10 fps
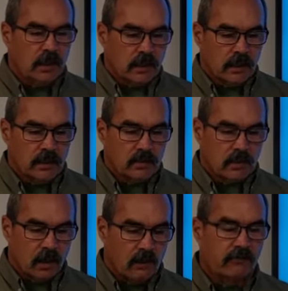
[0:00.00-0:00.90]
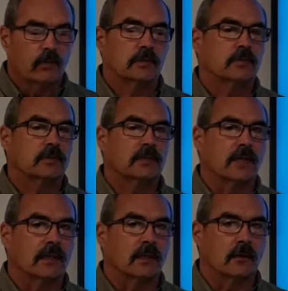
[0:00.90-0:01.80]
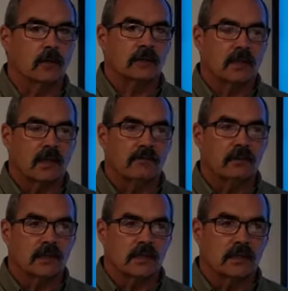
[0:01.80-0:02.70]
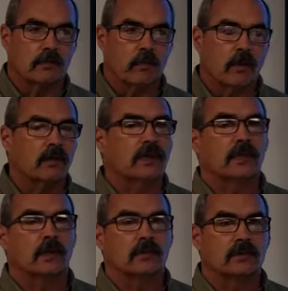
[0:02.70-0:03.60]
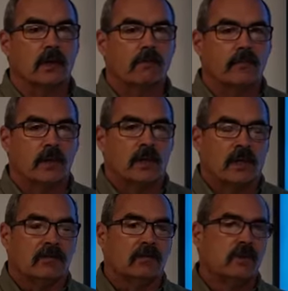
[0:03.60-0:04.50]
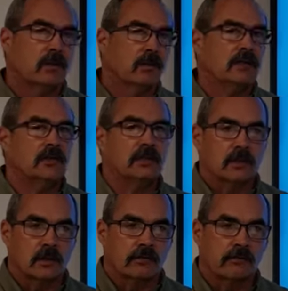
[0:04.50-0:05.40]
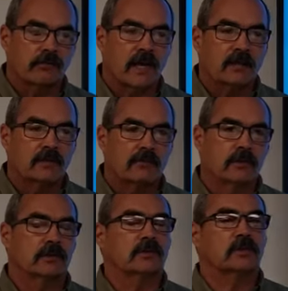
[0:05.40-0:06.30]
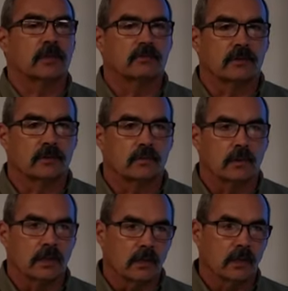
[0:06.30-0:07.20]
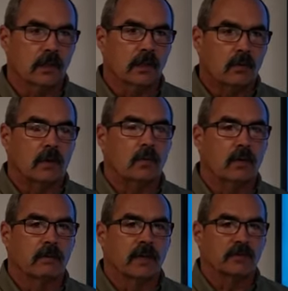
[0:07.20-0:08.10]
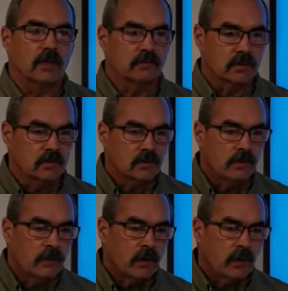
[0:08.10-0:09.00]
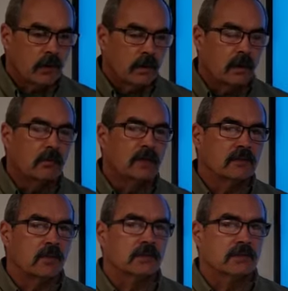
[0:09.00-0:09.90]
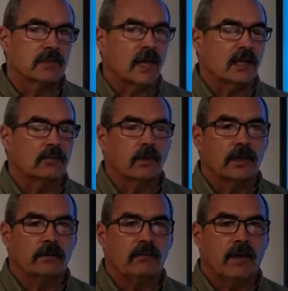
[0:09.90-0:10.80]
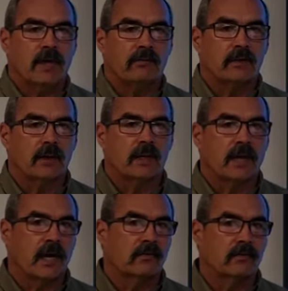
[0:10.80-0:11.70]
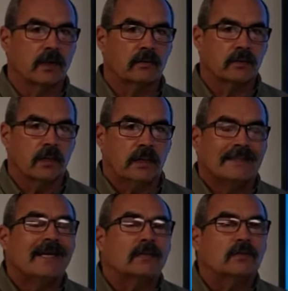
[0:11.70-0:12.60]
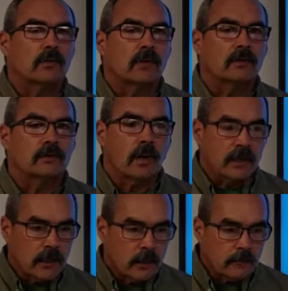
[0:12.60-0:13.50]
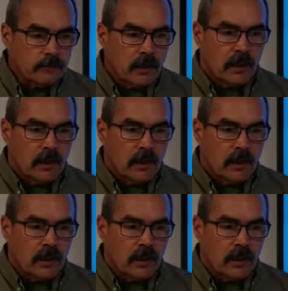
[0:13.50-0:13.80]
is law enforcement's at the lowest level it is, then all they can go is up. You have a generation that's looked for flashy versus substance. Well, here we worry about substance. All my instructors are calibrated. I have a great category about 10 instructors right now,